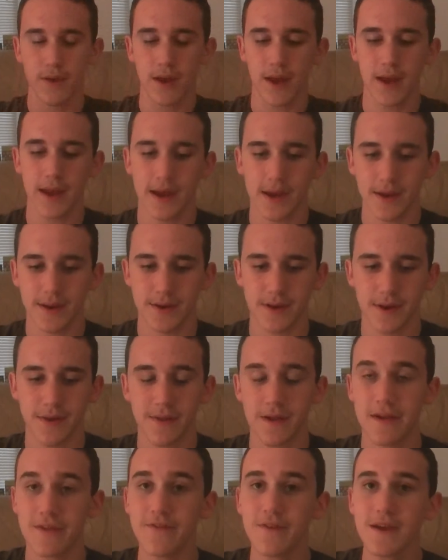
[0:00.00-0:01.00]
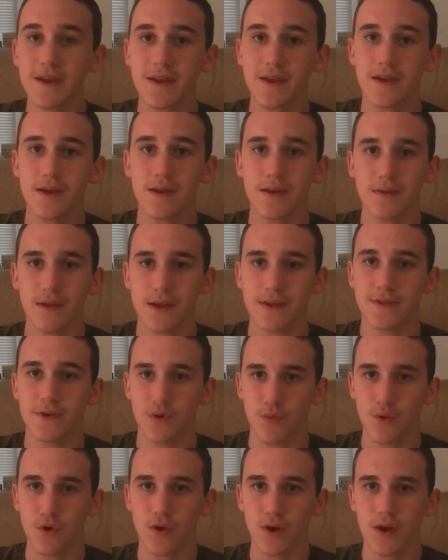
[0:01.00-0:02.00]
And they think, like,
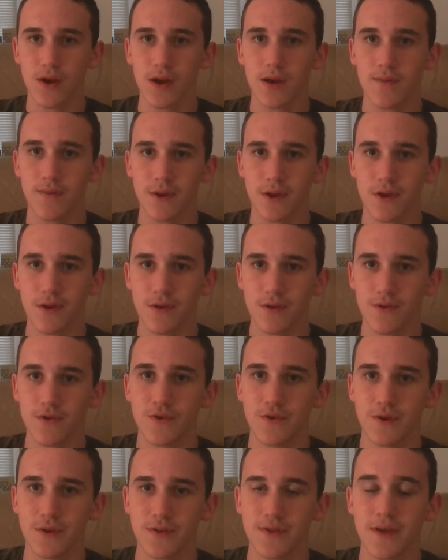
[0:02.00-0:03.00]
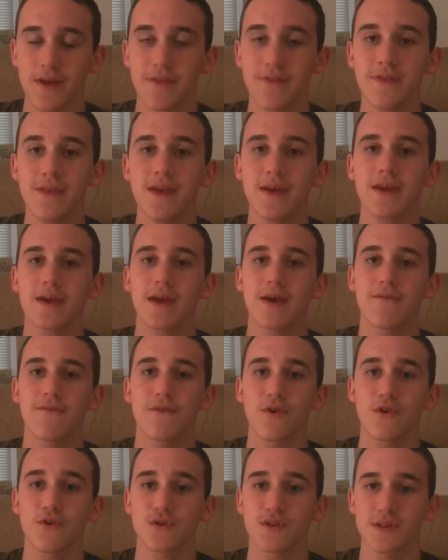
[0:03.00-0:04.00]
they're woken up, they think at
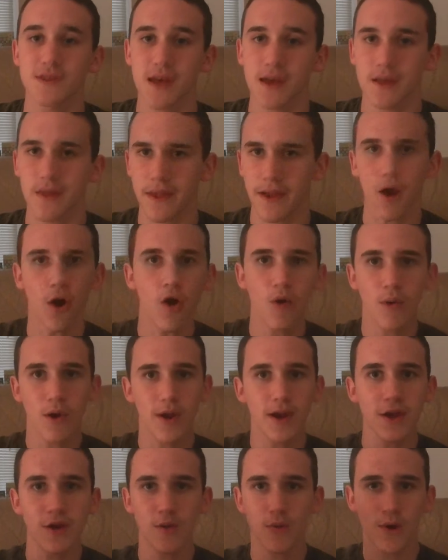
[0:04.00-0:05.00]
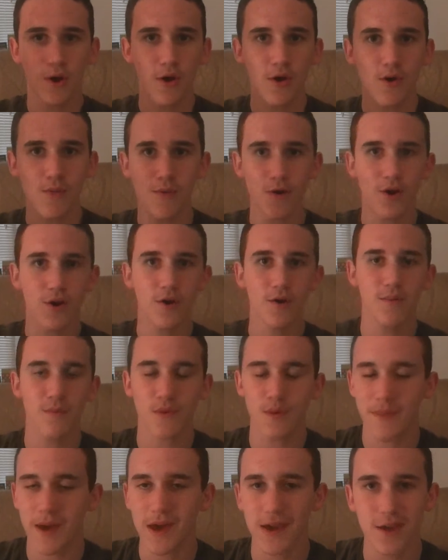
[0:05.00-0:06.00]
first that, like, oh, we're here, we're home,
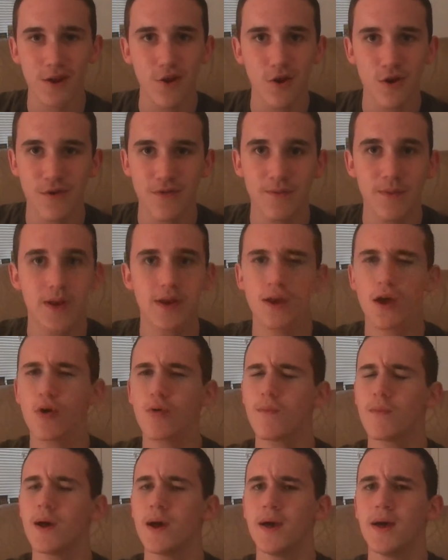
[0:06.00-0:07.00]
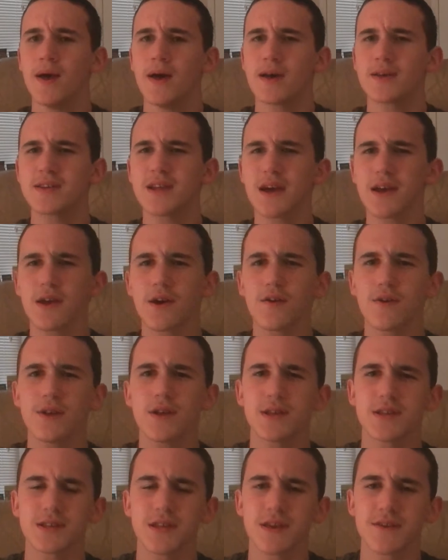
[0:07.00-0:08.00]
we're back at Earth, but nope, that's not how it
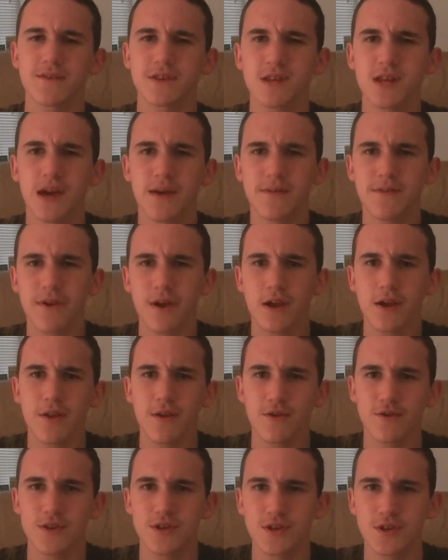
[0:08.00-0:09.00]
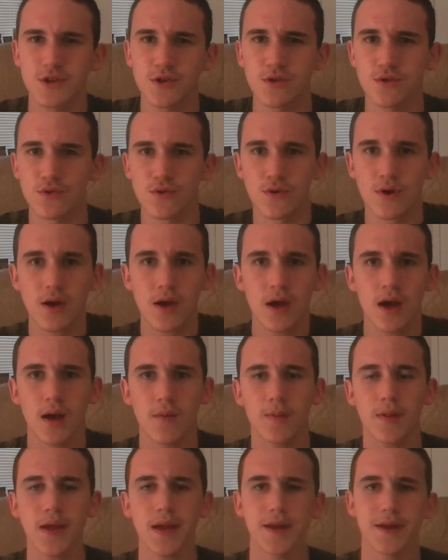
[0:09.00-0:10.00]
is. They've stopped very close to a
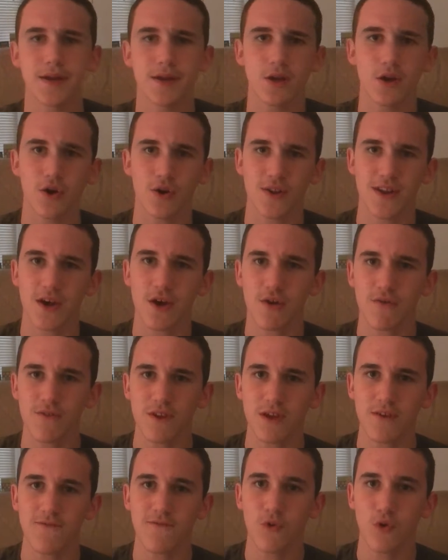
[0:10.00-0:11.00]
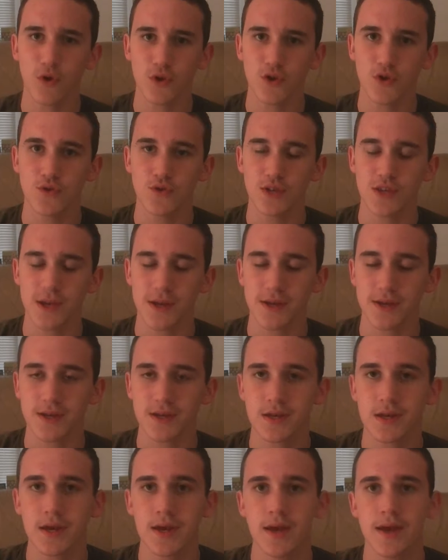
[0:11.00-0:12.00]
planet called
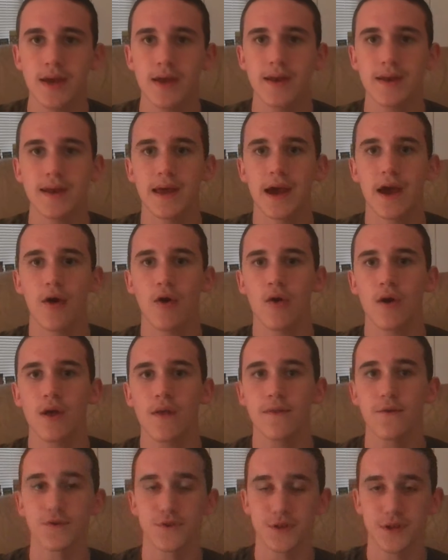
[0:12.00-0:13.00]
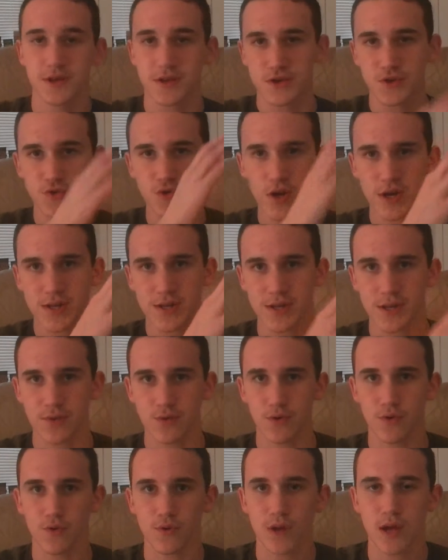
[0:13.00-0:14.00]
LV-426. Now, there's a distress
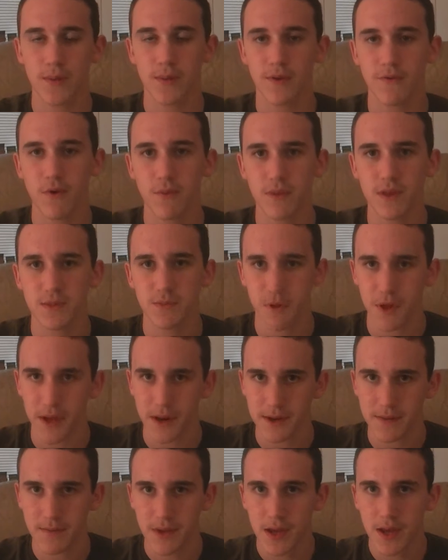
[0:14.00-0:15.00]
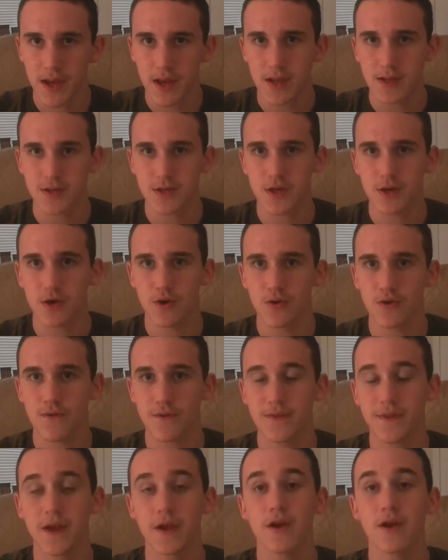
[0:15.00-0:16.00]
signal coming from this planet, and so
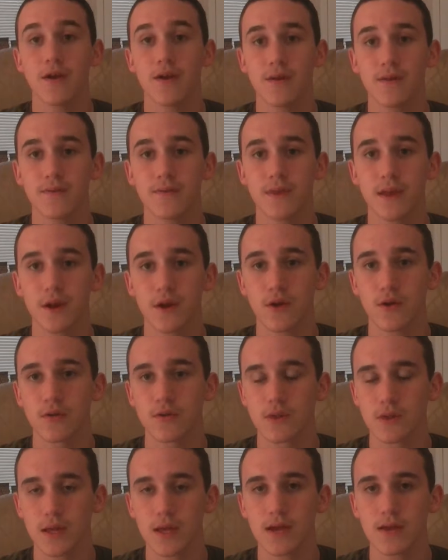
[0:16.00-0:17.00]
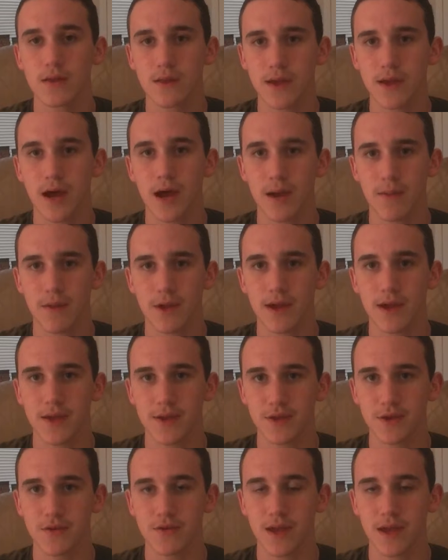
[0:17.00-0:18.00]
they're legally obligated
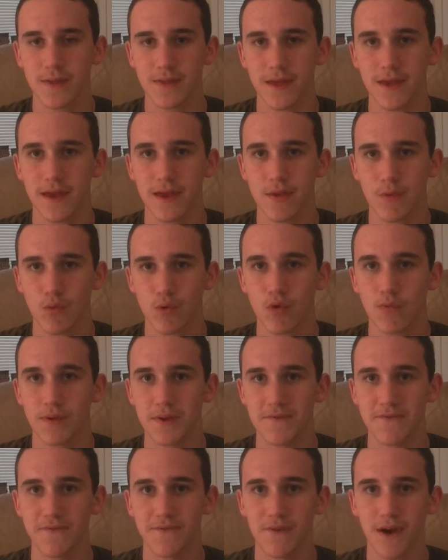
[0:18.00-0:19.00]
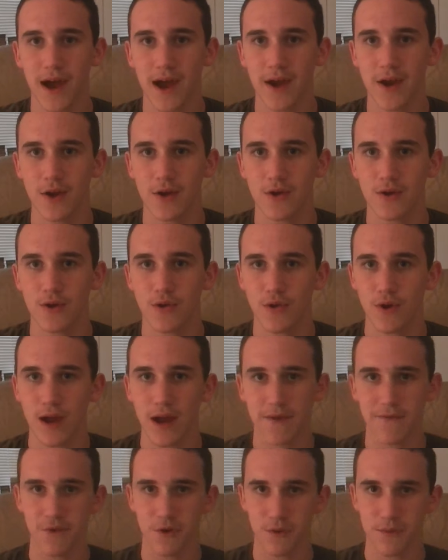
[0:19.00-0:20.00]
to, like, they will be fired or
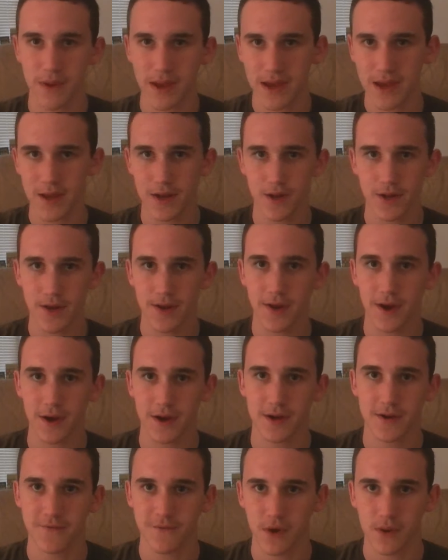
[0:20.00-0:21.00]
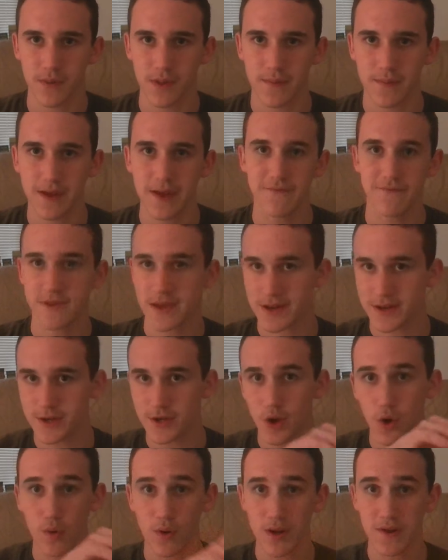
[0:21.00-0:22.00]
have their pay deducted from them if they
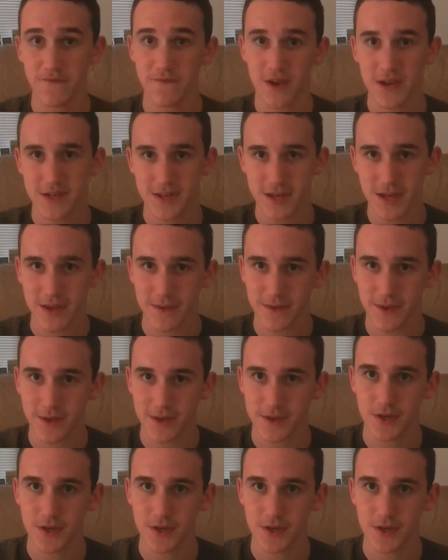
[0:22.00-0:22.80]
don't investigate this.